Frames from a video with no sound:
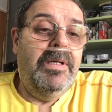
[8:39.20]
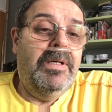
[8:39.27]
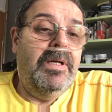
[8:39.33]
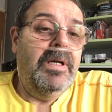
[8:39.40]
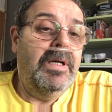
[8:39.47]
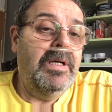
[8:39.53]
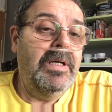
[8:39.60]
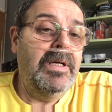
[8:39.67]

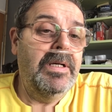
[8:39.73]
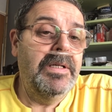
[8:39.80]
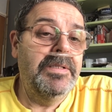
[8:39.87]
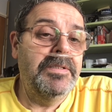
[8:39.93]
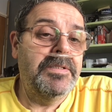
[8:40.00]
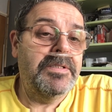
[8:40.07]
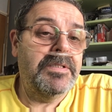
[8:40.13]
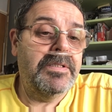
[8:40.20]

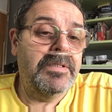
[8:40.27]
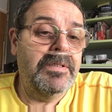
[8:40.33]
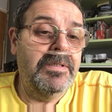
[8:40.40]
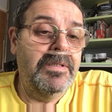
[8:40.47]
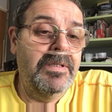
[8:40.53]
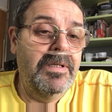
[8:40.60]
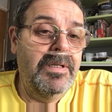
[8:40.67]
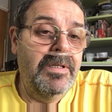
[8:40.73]
And
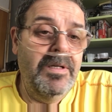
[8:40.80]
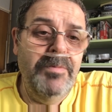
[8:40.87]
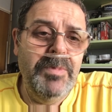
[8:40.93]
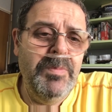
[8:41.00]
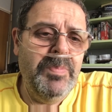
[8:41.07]
I mean,